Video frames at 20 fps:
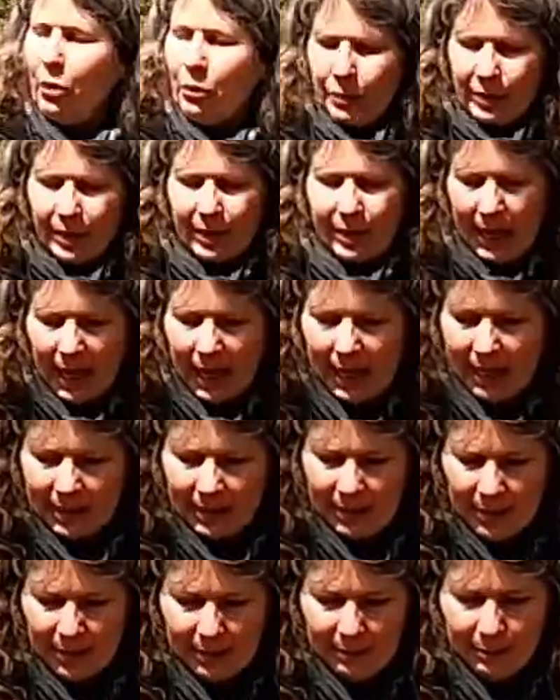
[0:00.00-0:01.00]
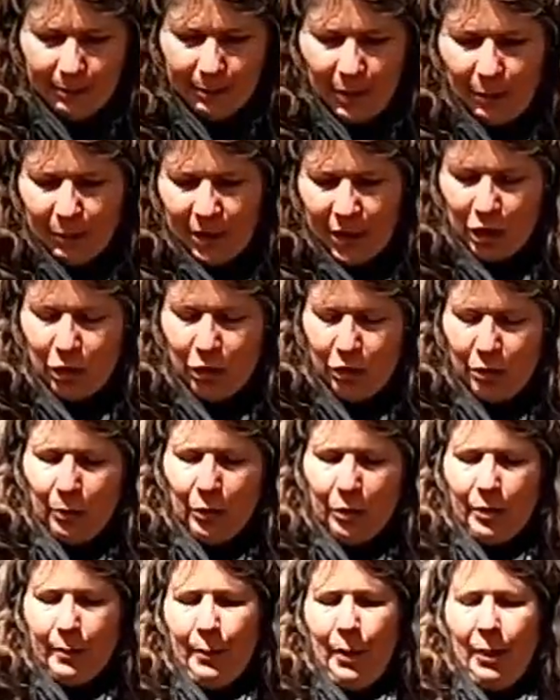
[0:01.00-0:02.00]
those again, but we could do them
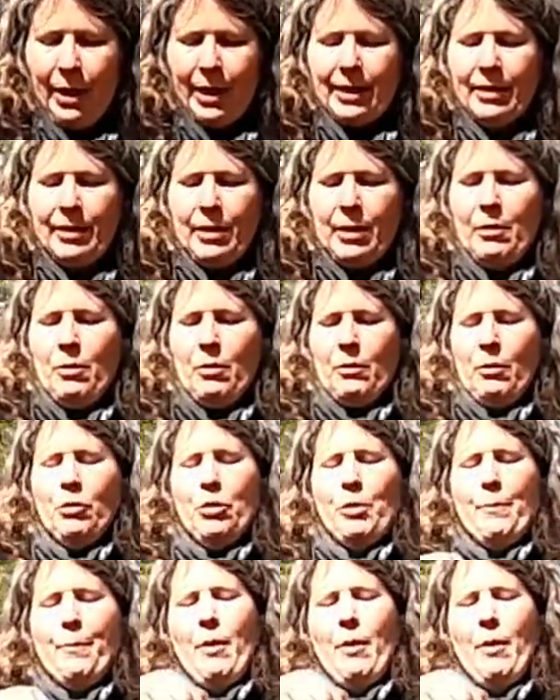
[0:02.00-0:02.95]
on the bite. So on the